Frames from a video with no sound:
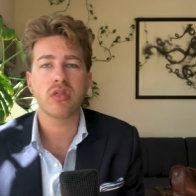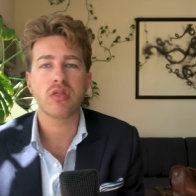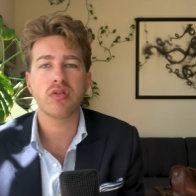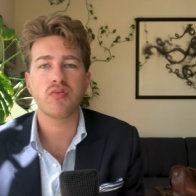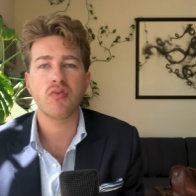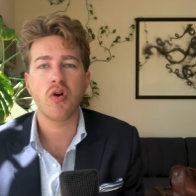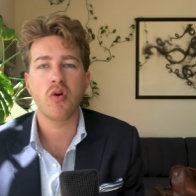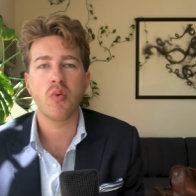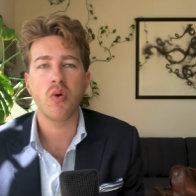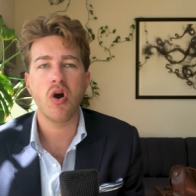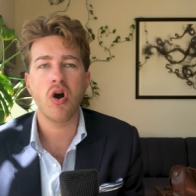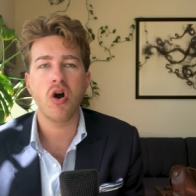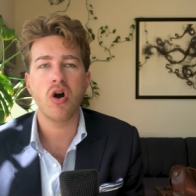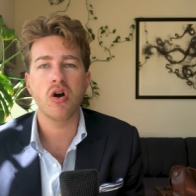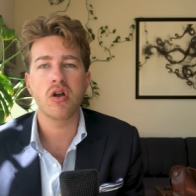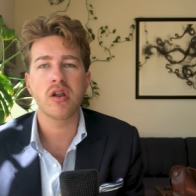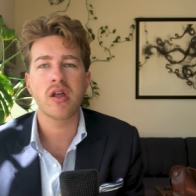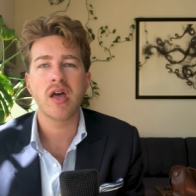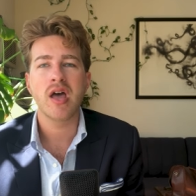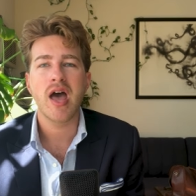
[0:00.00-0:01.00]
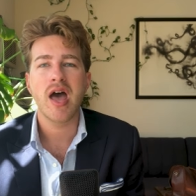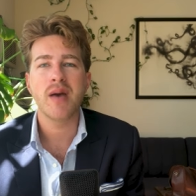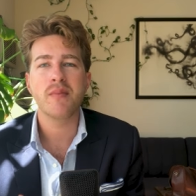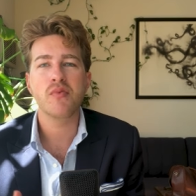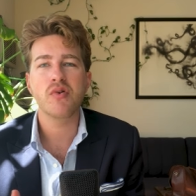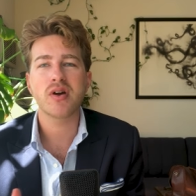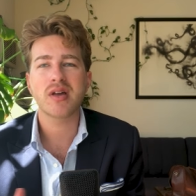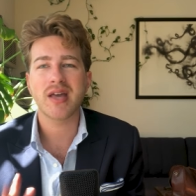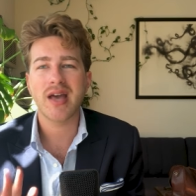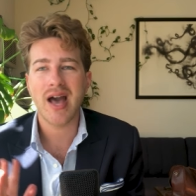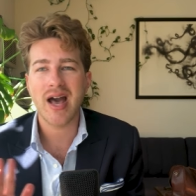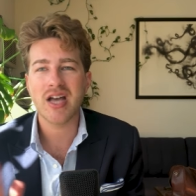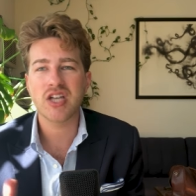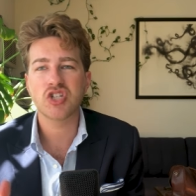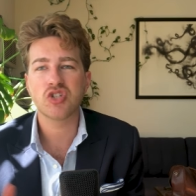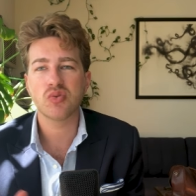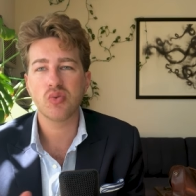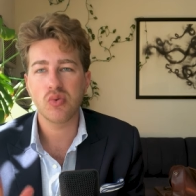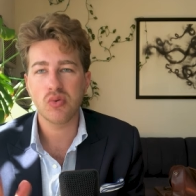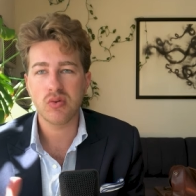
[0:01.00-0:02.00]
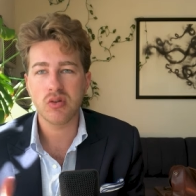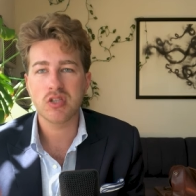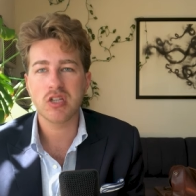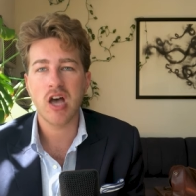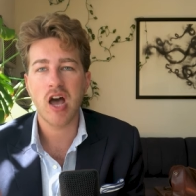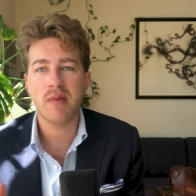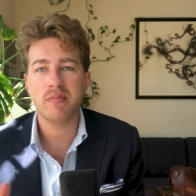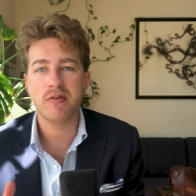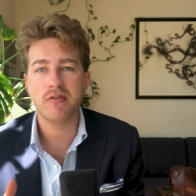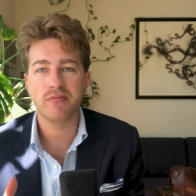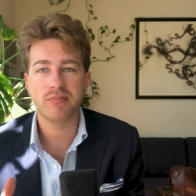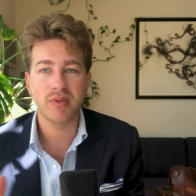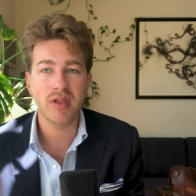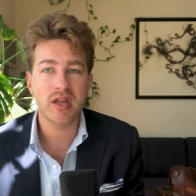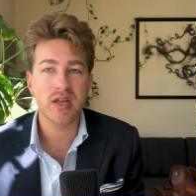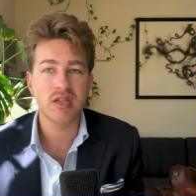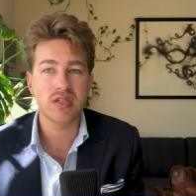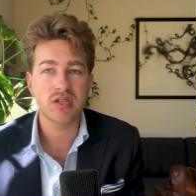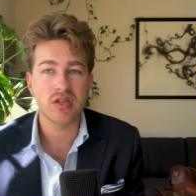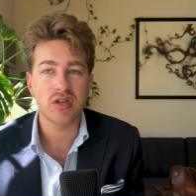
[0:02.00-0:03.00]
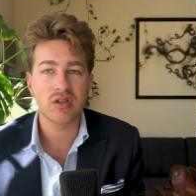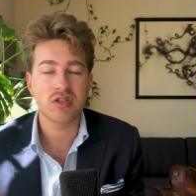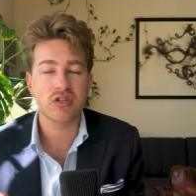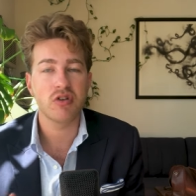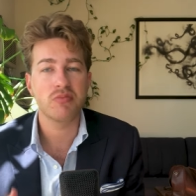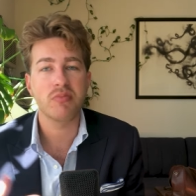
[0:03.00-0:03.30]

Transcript: throw on a more casual type of blazer. So